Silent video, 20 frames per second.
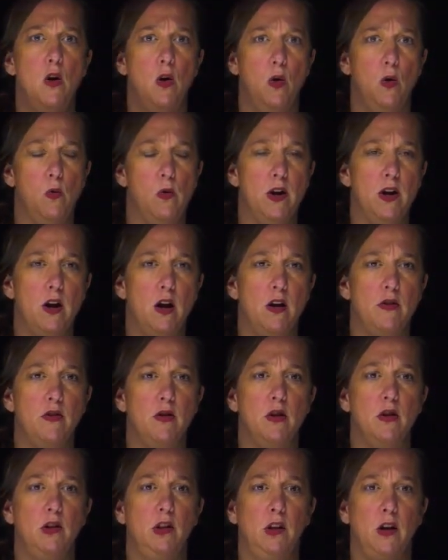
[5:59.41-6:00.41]
or what
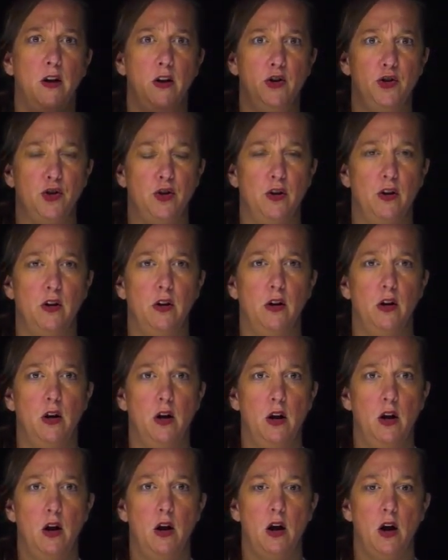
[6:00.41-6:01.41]
other larger
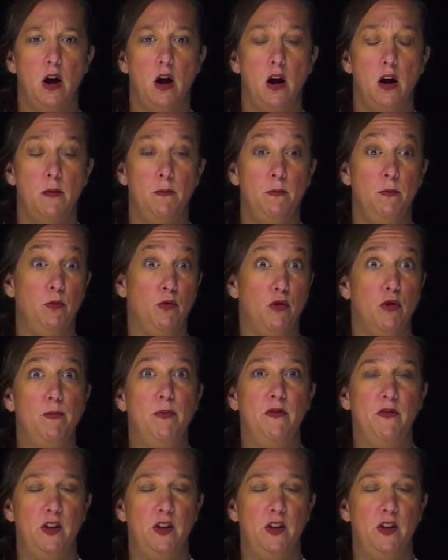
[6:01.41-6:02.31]
group of